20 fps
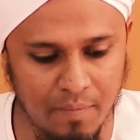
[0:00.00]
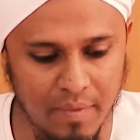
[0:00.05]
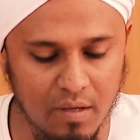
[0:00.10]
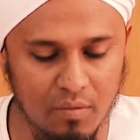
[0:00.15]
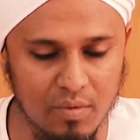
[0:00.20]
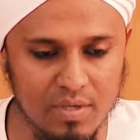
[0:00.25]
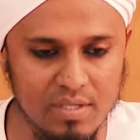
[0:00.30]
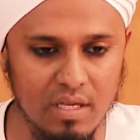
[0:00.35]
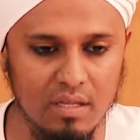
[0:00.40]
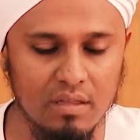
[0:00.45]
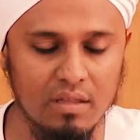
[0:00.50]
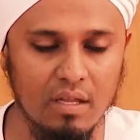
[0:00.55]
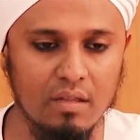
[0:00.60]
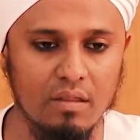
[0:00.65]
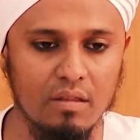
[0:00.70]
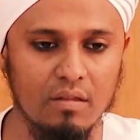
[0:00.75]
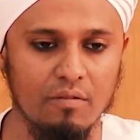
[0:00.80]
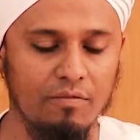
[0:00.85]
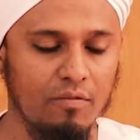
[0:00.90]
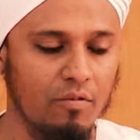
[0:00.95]
We said that
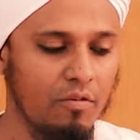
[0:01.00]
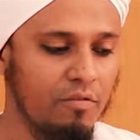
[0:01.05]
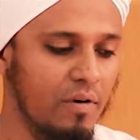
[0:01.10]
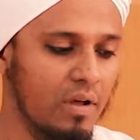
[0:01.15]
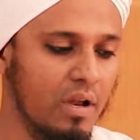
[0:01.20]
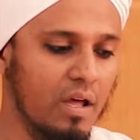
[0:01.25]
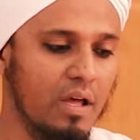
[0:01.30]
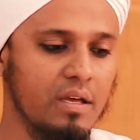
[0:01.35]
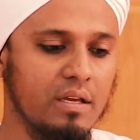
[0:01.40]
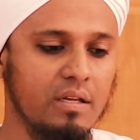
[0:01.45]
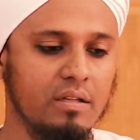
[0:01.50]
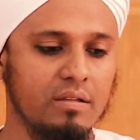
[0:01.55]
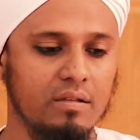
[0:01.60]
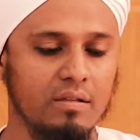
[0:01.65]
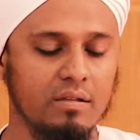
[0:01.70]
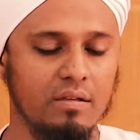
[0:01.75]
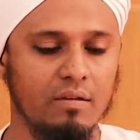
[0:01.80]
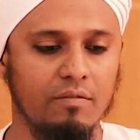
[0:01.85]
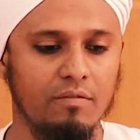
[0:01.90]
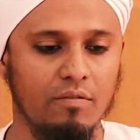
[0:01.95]
the 4 fara'id
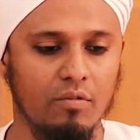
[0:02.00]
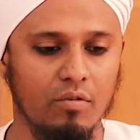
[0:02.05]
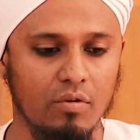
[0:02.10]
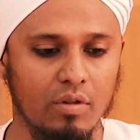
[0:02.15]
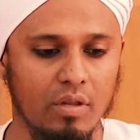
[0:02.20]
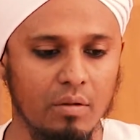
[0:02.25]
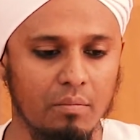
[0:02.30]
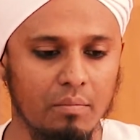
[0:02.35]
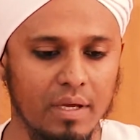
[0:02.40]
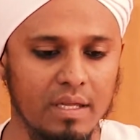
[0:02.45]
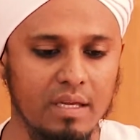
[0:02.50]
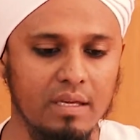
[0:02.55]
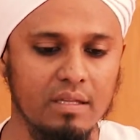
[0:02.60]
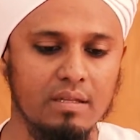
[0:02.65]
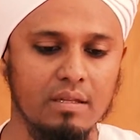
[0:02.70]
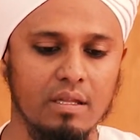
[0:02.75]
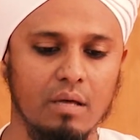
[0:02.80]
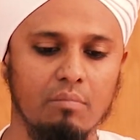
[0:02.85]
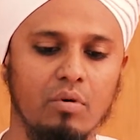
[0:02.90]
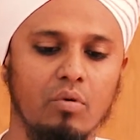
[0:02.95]
for the mayyit,
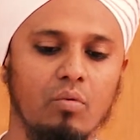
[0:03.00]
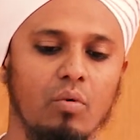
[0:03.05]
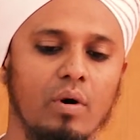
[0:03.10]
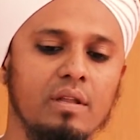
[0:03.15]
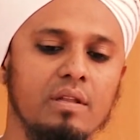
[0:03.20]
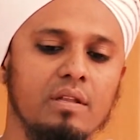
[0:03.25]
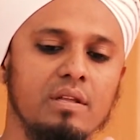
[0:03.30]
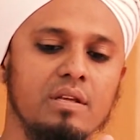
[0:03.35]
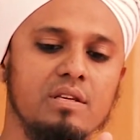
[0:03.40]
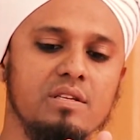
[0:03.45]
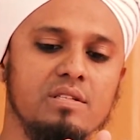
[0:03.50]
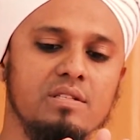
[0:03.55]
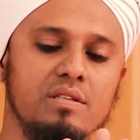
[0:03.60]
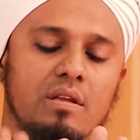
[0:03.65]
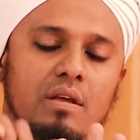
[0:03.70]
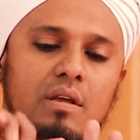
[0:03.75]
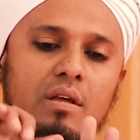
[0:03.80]
number 1 is